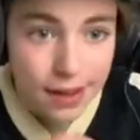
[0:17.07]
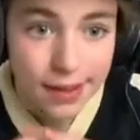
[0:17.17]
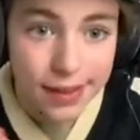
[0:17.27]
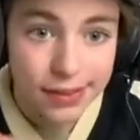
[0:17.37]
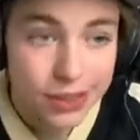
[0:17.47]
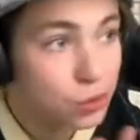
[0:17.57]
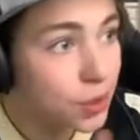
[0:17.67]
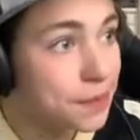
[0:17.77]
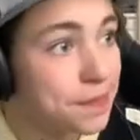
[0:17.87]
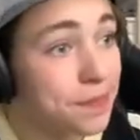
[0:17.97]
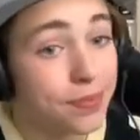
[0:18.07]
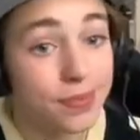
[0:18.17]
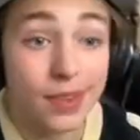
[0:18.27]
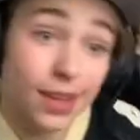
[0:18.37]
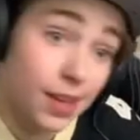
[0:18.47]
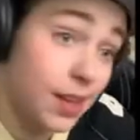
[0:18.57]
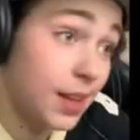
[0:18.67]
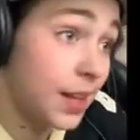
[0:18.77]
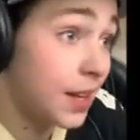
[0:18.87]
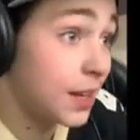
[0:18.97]
this one.
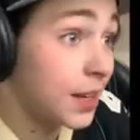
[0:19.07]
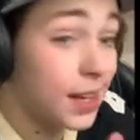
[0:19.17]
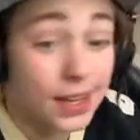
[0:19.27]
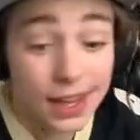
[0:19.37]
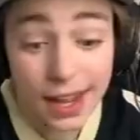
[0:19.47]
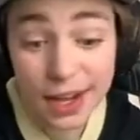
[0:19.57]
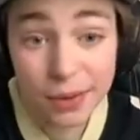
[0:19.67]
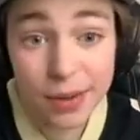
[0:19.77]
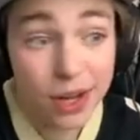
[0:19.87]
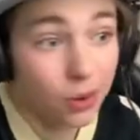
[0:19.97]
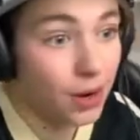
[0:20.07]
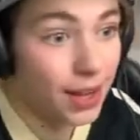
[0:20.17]
And yeah, here we go.